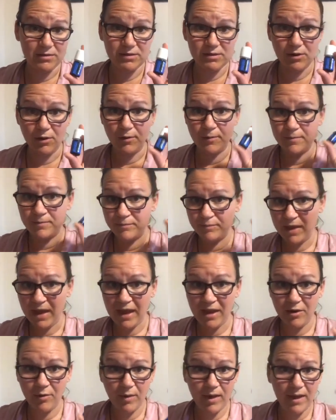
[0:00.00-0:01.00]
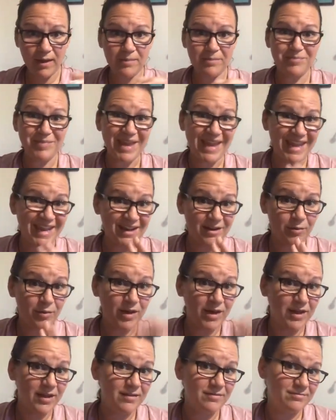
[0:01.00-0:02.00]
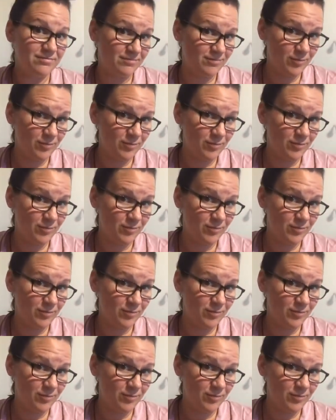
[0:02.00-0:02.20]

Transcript: So Panaway, Painaway,